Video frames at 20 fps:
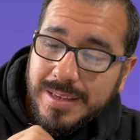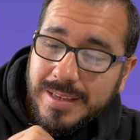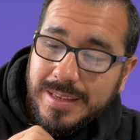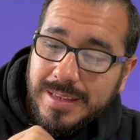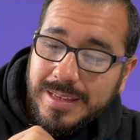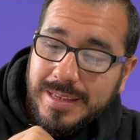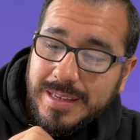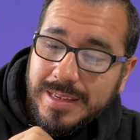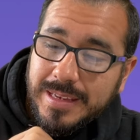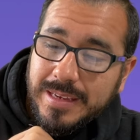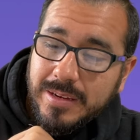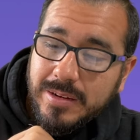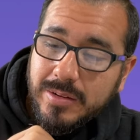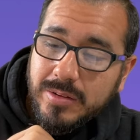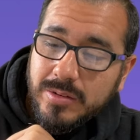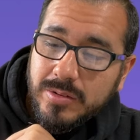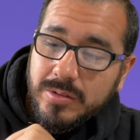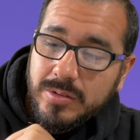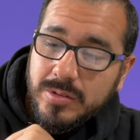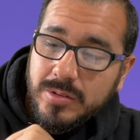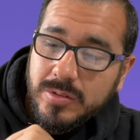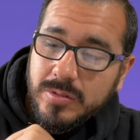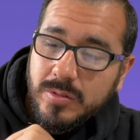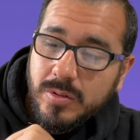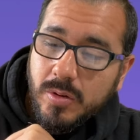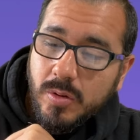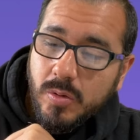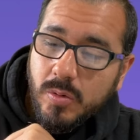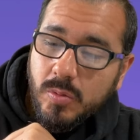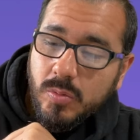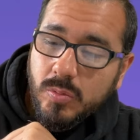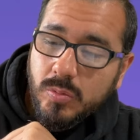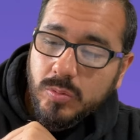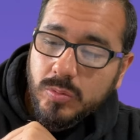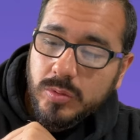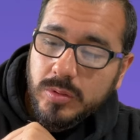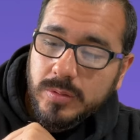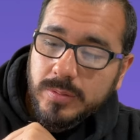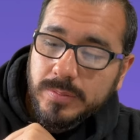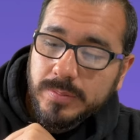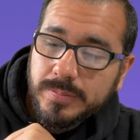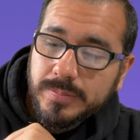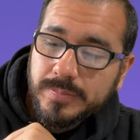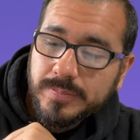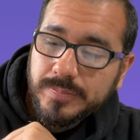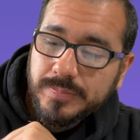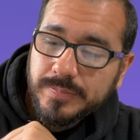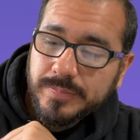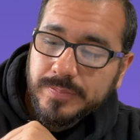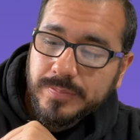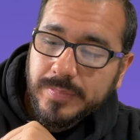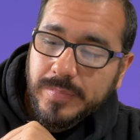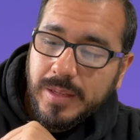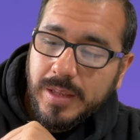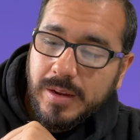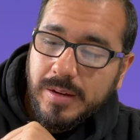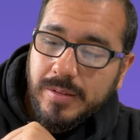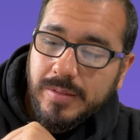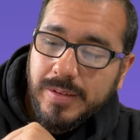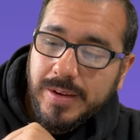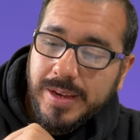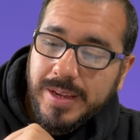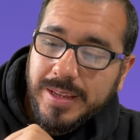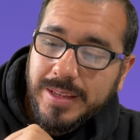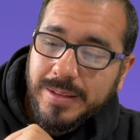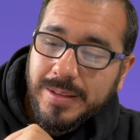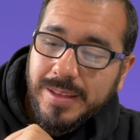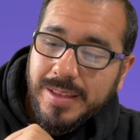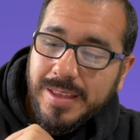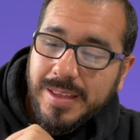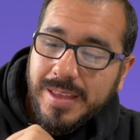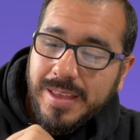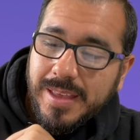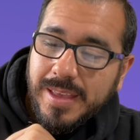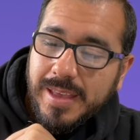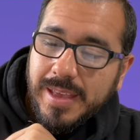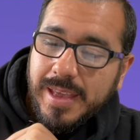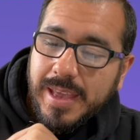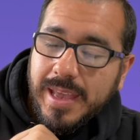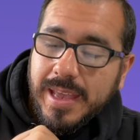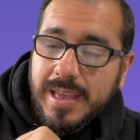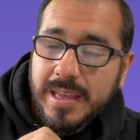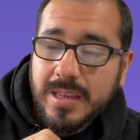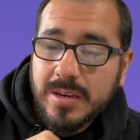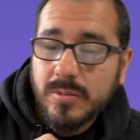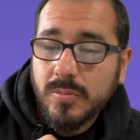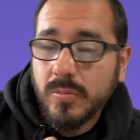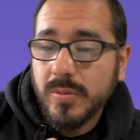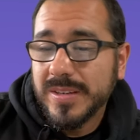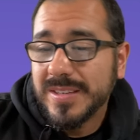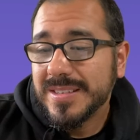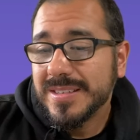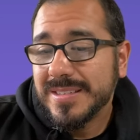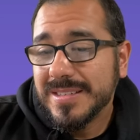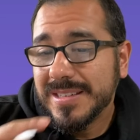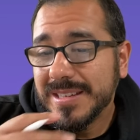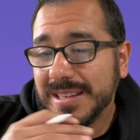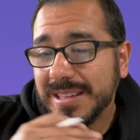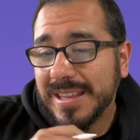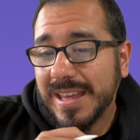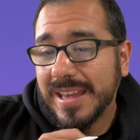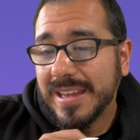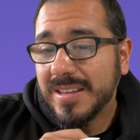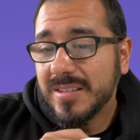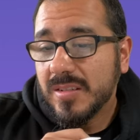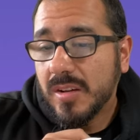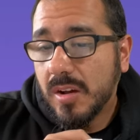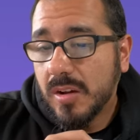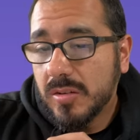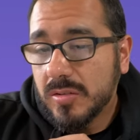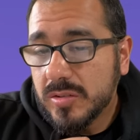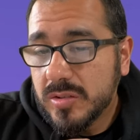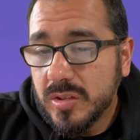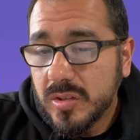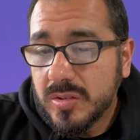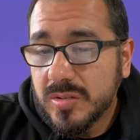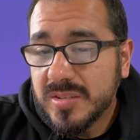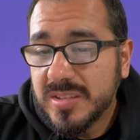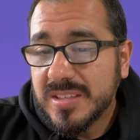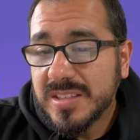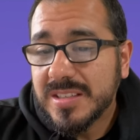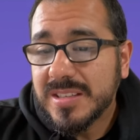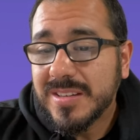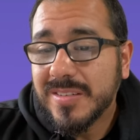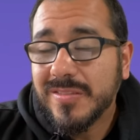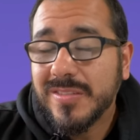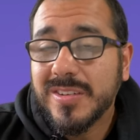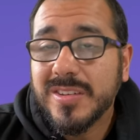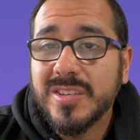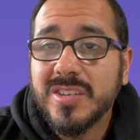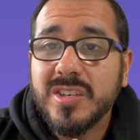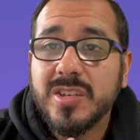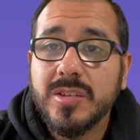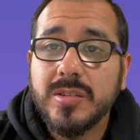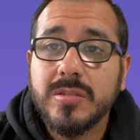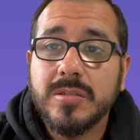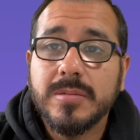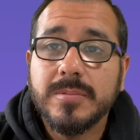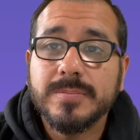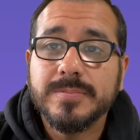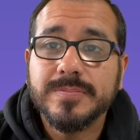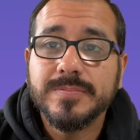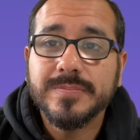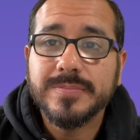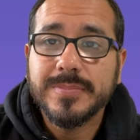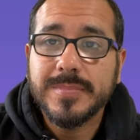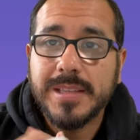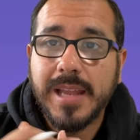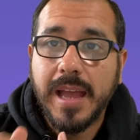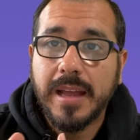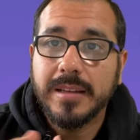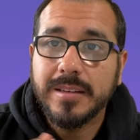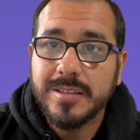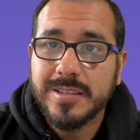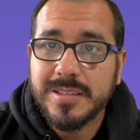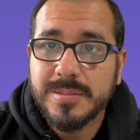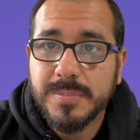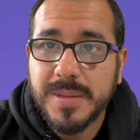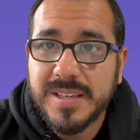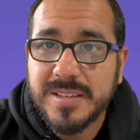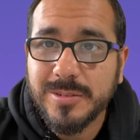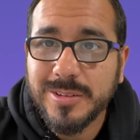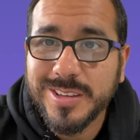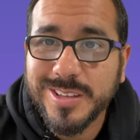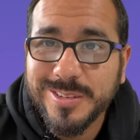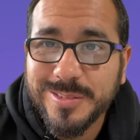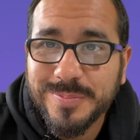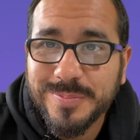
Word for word: years old. All right. And we see that he's also six foot two. Nah, just messing with you.